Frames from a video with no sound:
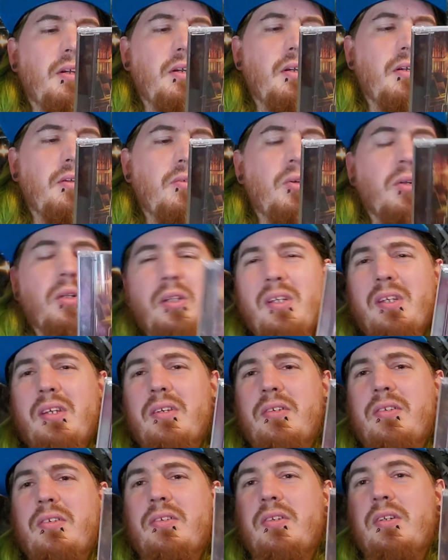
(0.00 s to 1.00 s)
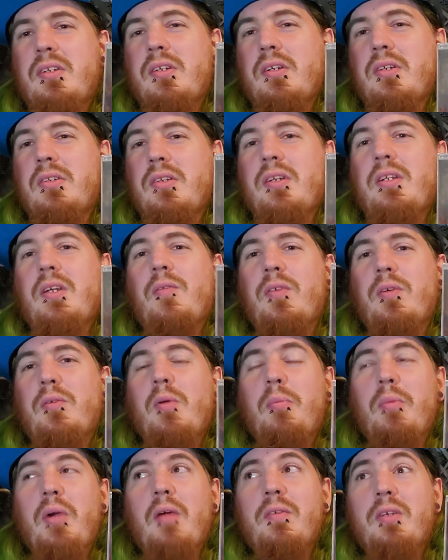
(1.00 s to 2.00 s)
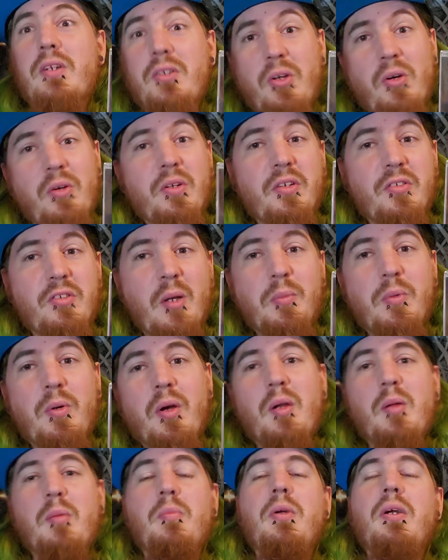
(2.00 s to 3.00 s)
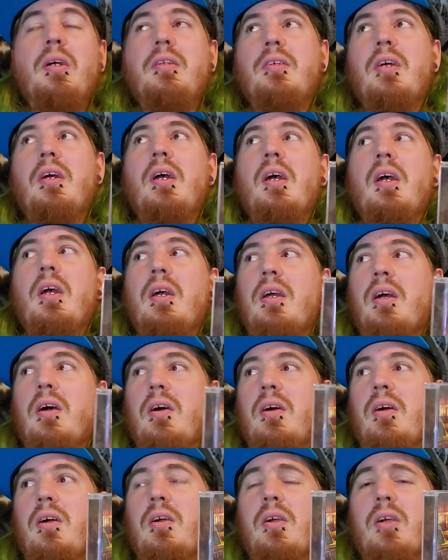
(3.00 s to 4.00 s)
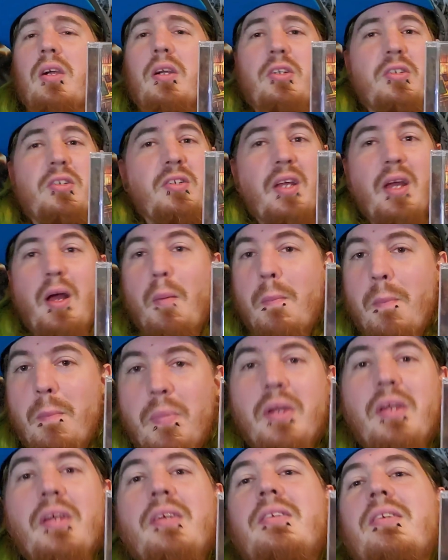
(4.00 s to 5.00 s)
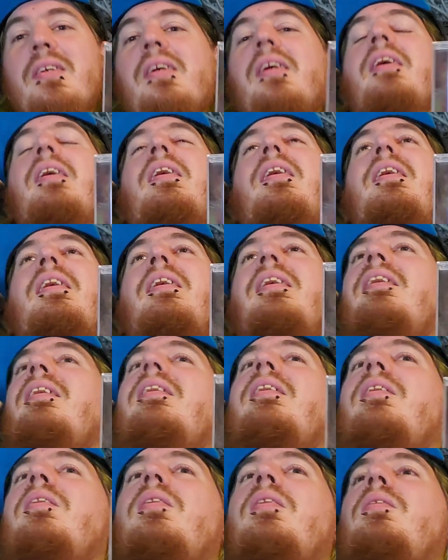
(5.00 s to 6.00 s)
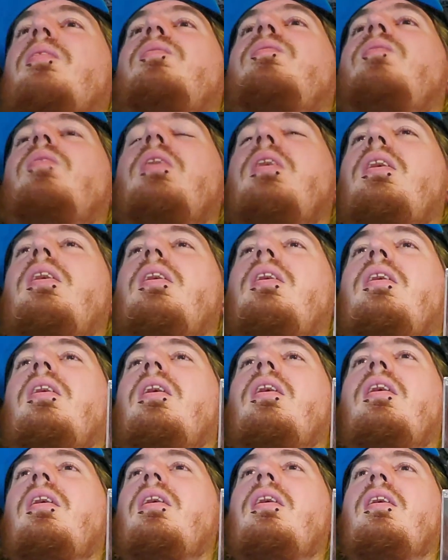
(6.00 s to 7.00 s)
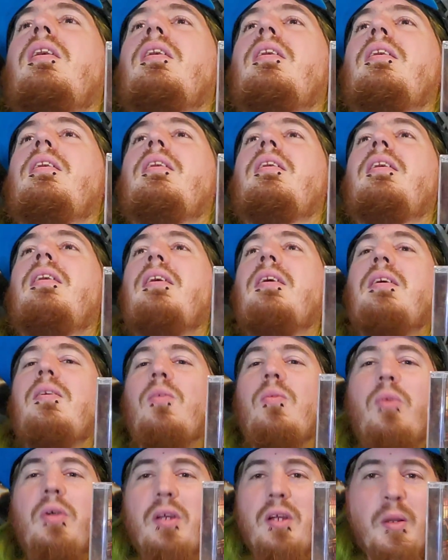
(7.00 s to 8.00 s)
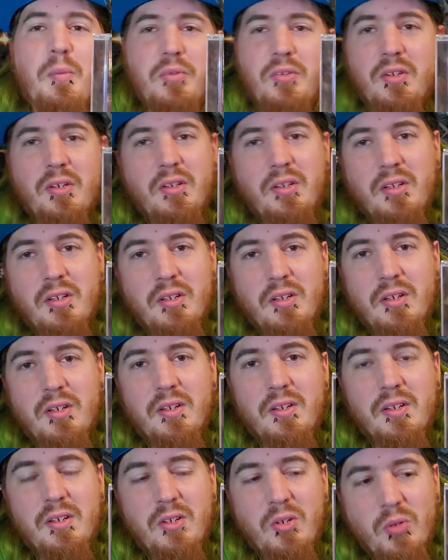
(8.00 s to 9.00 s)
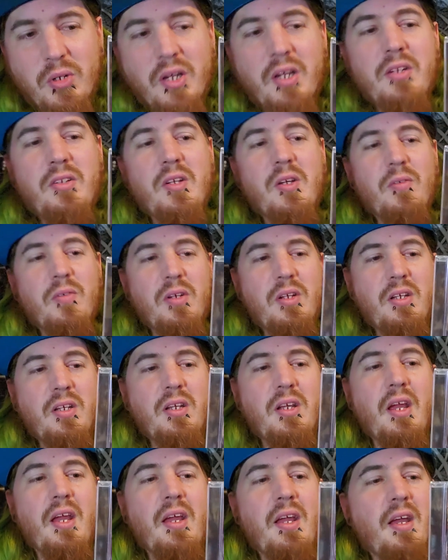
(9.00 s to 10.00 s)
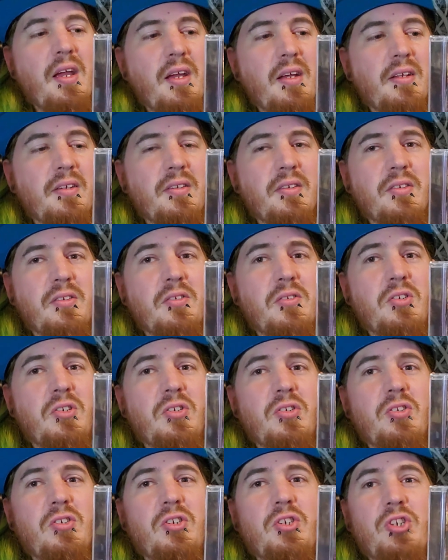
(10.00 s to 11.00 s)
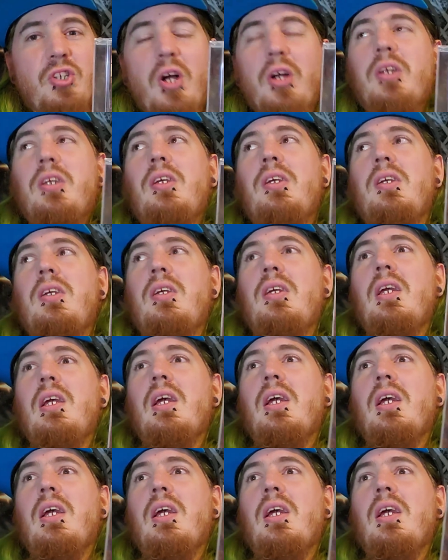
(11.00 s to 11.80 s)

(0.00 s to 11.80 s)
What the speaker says: release, because I definitely remember having to turn this up quite a bit, are just amazing when it comes to creativity and just chuggy,